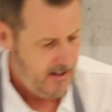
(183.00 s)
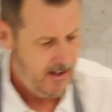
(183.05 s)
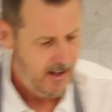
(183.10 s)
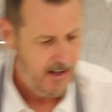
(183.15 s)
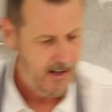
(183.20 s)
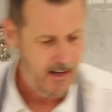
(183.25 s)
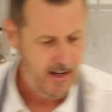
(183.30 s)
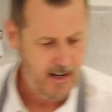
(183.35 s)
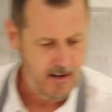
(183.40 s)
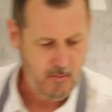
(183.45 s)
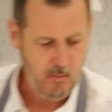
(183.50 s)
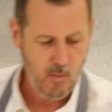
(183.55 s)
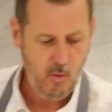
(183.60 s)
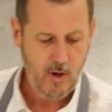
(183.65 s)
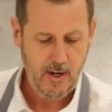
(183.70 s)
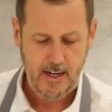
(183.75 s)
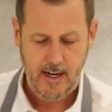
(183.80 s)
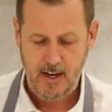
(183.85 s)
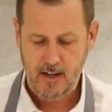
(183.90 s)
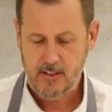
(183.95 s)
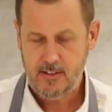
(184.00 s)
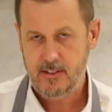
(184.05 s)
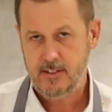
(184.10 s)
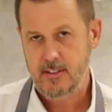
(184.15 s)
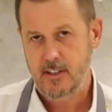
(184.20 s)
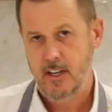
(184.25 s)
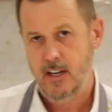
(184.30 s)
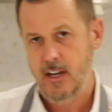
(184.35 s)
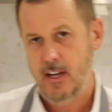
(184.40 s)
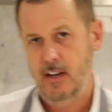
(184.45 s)
1
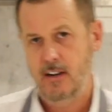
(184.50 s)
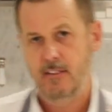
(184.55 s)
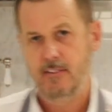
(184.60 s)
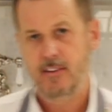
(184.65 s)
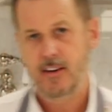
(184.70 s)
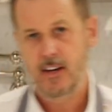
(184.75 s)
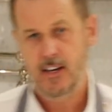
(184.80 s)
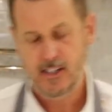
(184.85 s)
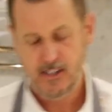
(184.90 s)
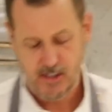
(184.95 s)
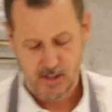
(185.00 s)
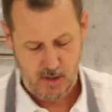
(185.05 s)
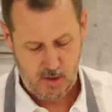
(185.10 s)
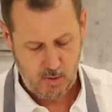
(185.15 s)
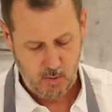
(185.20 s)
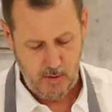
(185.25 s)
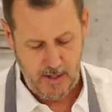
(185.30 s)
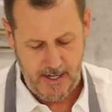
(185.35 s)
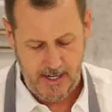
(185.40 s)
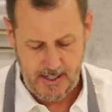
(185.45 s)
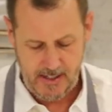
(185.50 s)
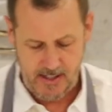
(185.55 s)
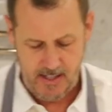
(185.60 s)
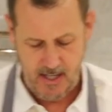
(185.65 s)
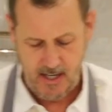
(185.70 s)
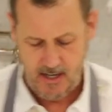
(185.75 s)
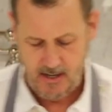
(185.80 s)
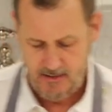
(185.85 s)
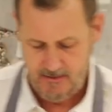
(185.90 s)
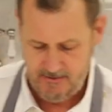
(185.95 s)
ounce of a sweet
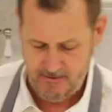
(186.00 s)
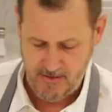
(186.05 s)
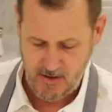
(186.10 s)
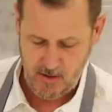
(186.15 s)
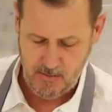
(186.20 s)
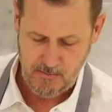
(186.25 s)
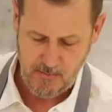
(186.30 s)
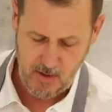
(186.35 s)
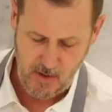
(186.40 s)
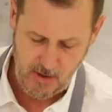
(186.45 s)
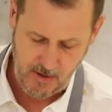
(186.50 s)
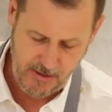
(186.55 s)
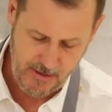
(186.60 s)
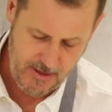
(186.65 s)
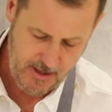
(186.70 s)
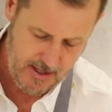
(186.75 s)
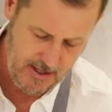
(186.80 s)
vermouth.